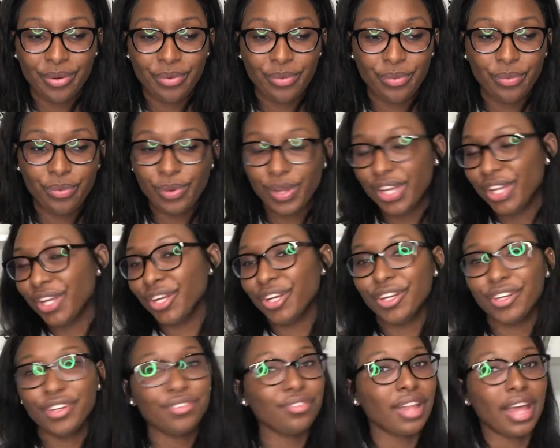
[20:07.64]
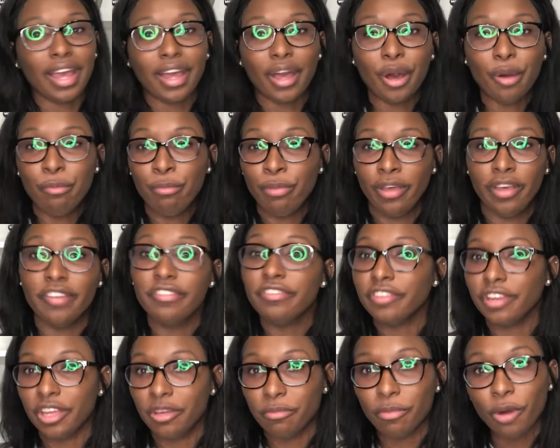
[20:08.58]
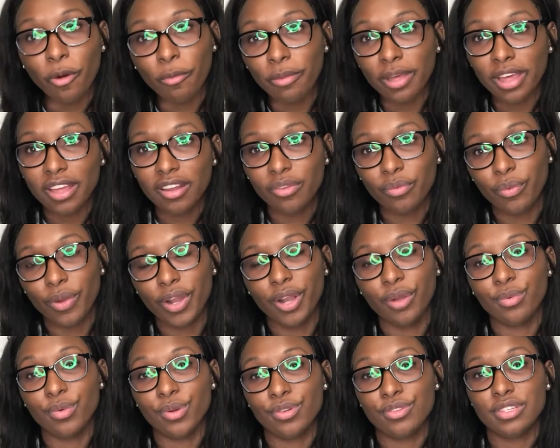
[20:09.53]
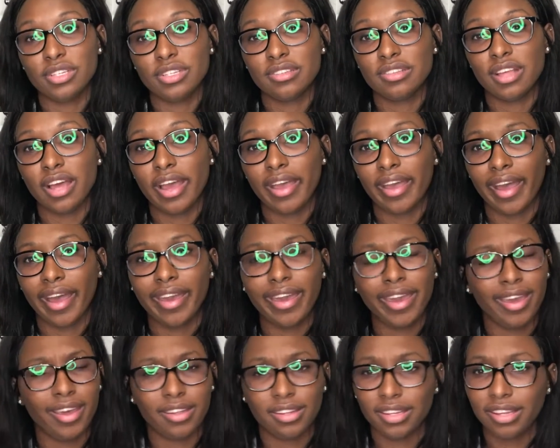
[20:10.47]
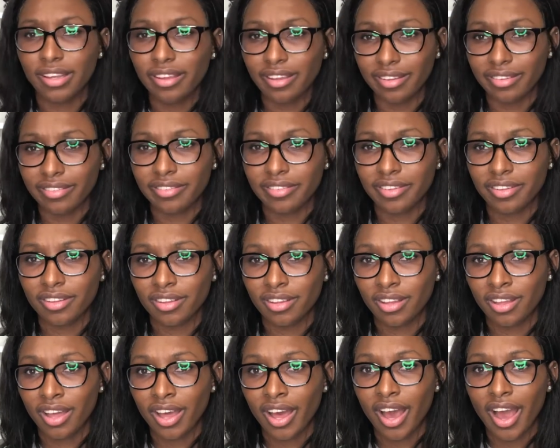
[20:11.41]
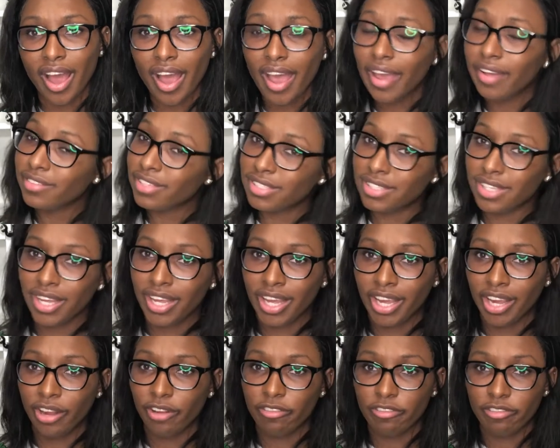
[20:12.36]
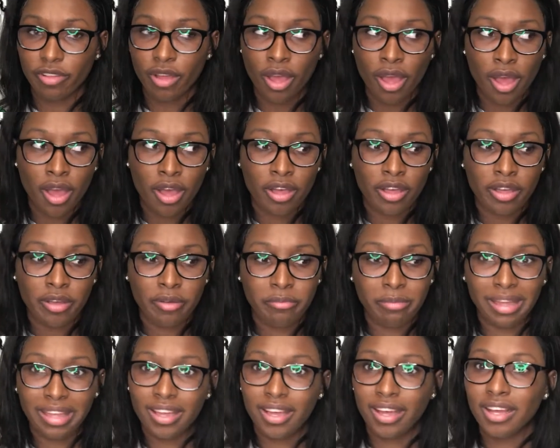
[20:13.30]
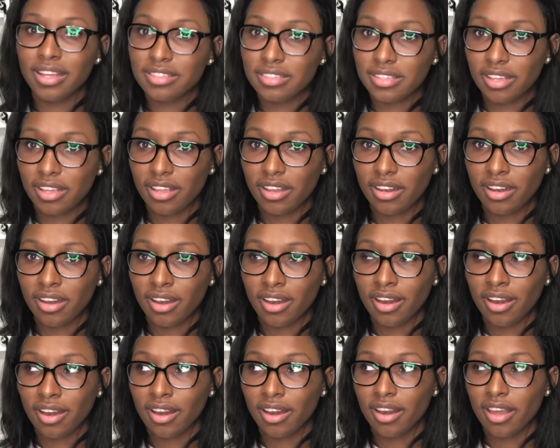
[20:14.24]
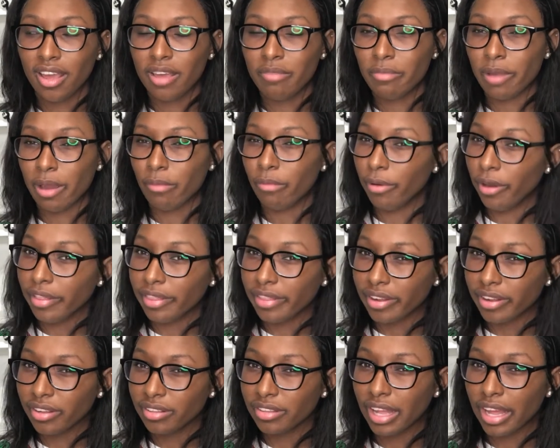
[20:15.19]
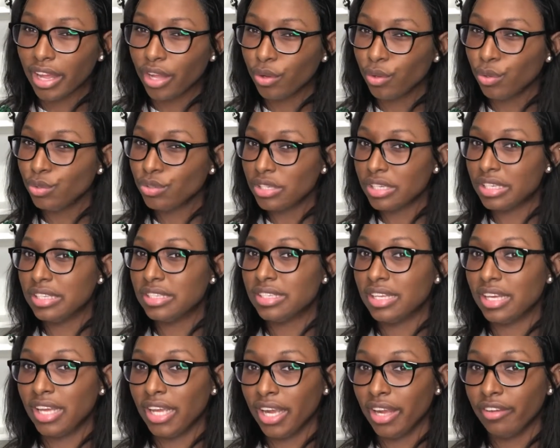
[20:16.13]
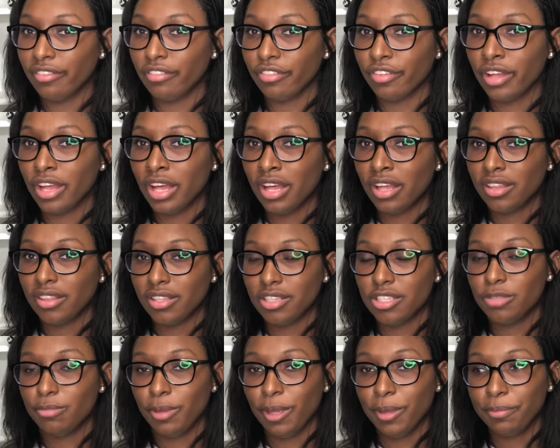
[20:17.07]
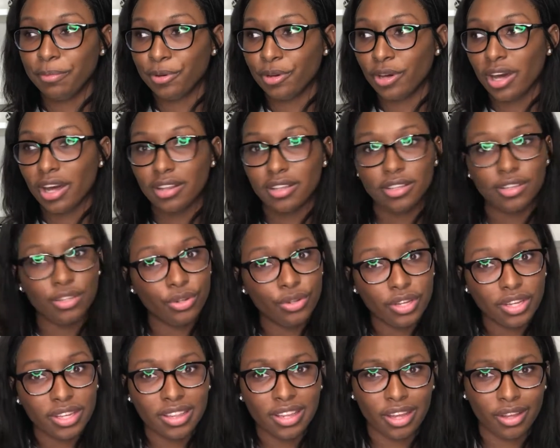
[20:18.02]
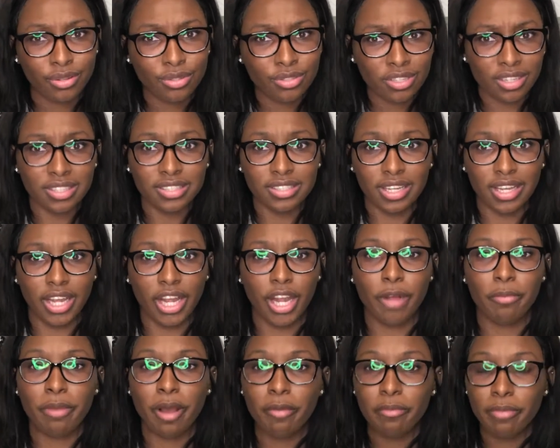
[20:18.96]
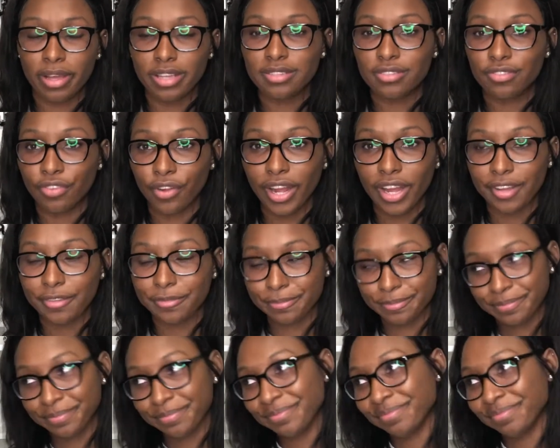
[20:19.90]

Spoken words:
weird like epiphany moment where Rosa's like, I can't leave. I have to take care of my cousin and my brother. Like, who's gonna take care of these people? Hallelujah. Like, who's gonna take care of my best friend?